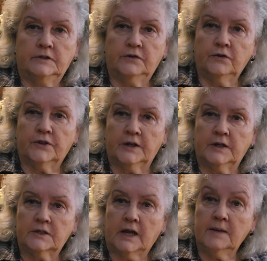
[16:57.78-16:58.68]
different
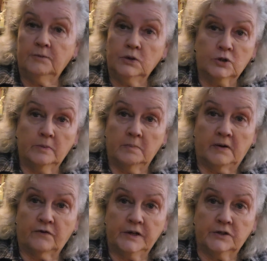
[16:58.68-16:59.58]
things. I even use them in
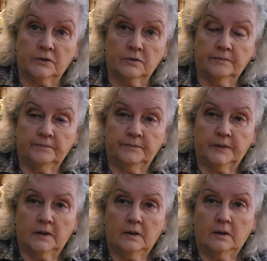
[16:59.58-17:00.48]
my freezer.
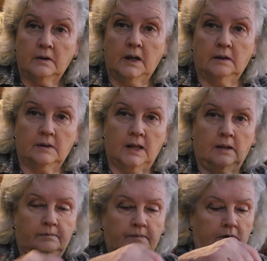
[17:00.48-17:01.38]

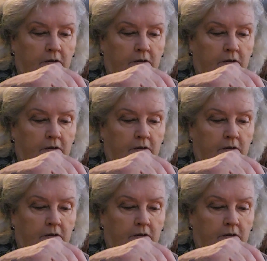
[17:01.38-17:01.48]
I'll